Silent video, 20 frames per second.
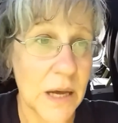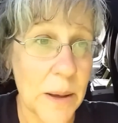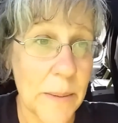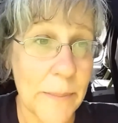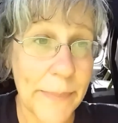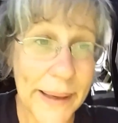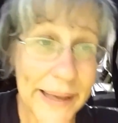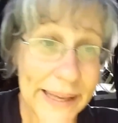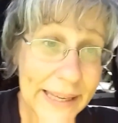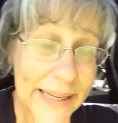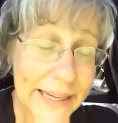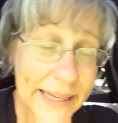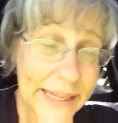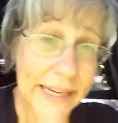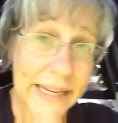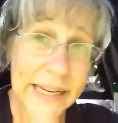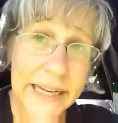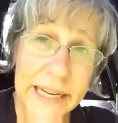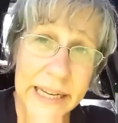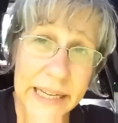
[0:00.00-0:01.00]

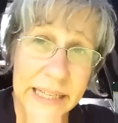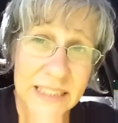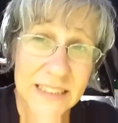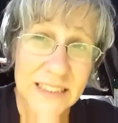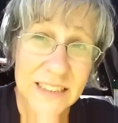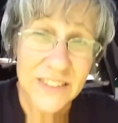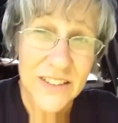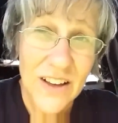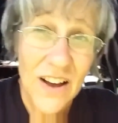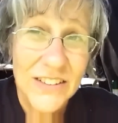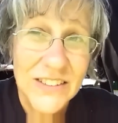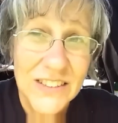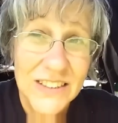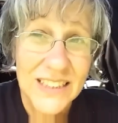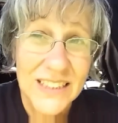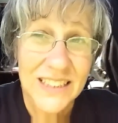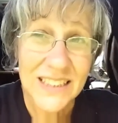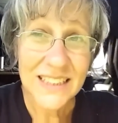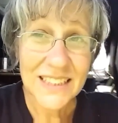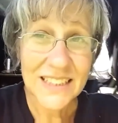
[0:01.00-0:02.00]
bacon and
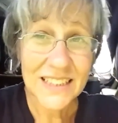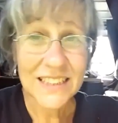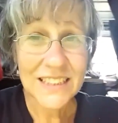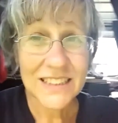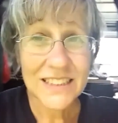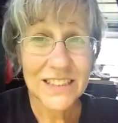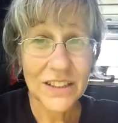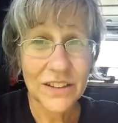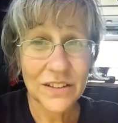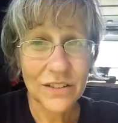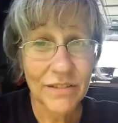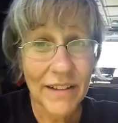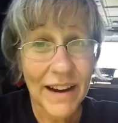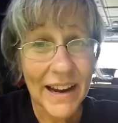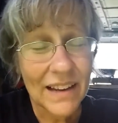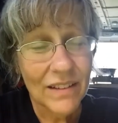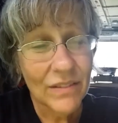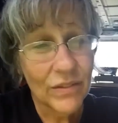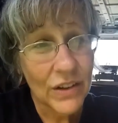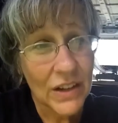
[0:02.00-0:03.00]
sausage and
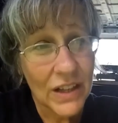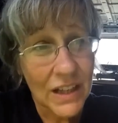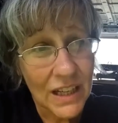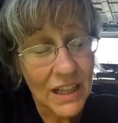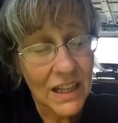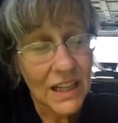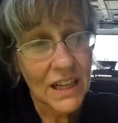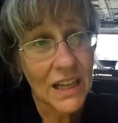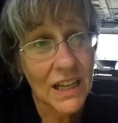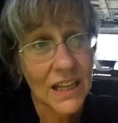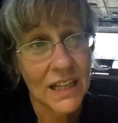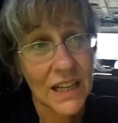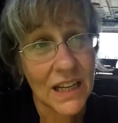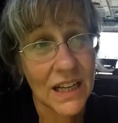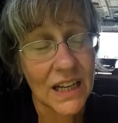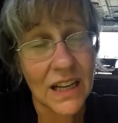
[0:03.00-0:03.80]
gravy, and